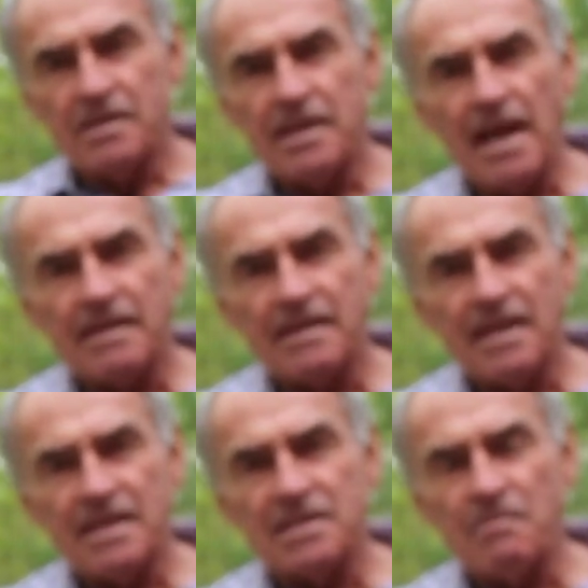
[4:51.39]
get
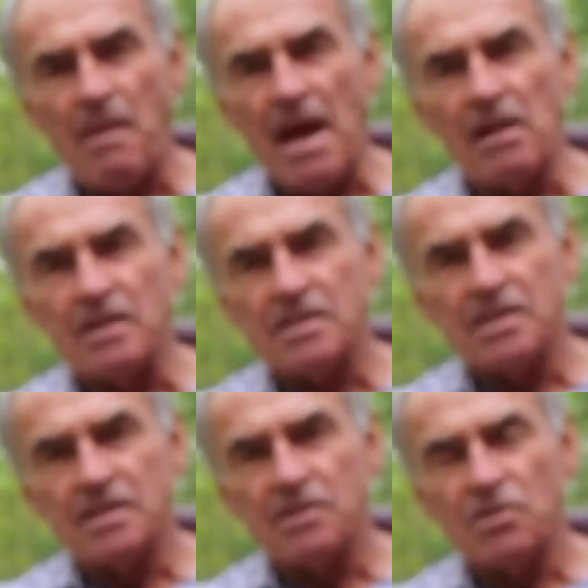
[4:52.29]
things in balance
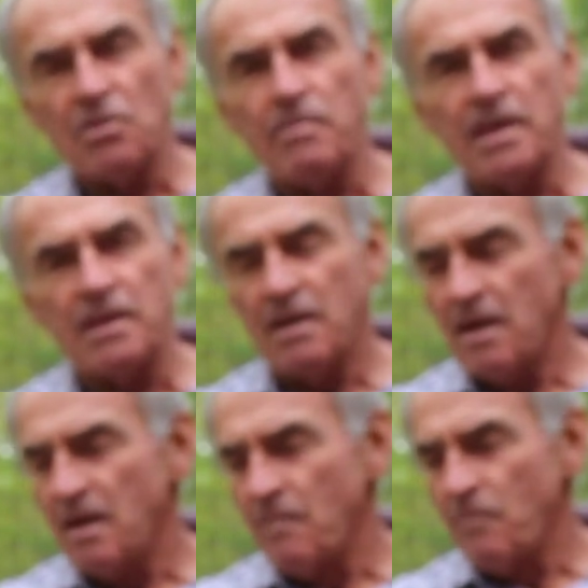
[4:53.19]
and determine
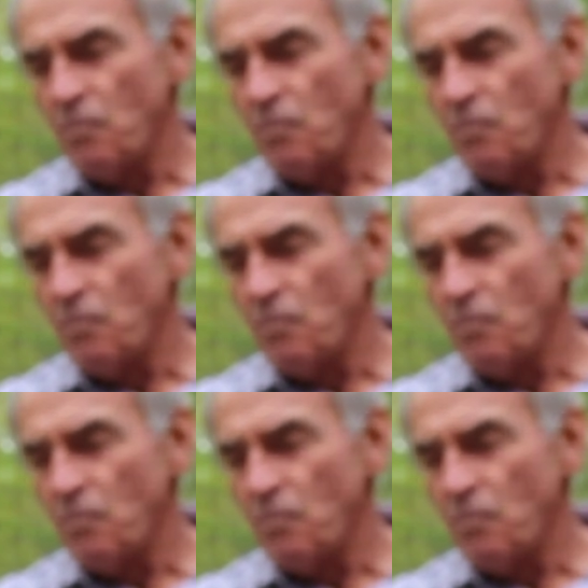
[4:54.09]
how